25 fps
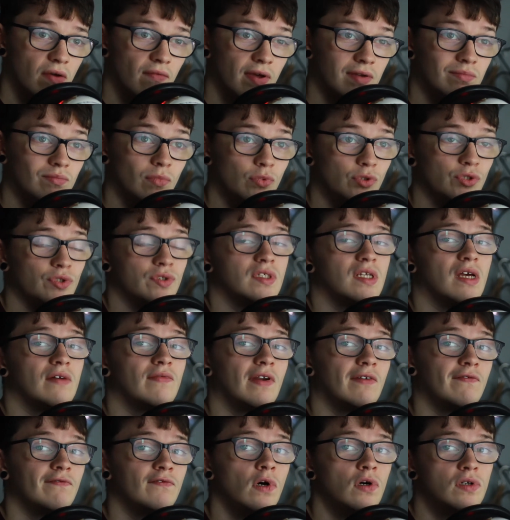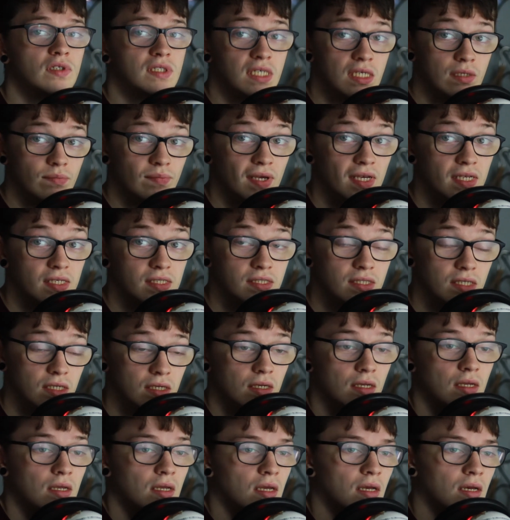I've had modules that I've had four TMAs.
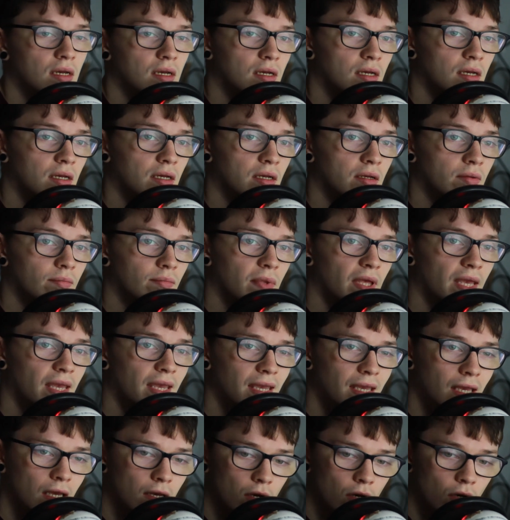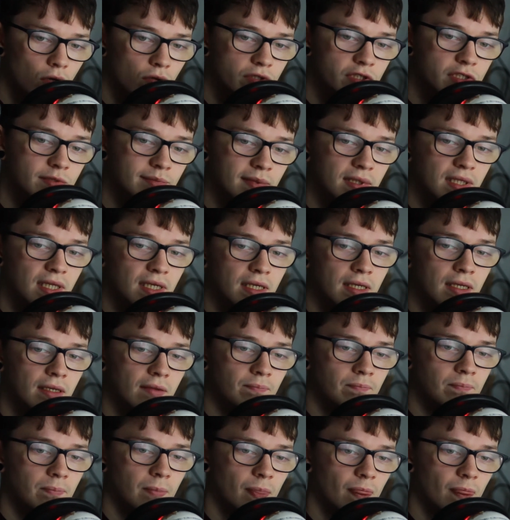It ultimately,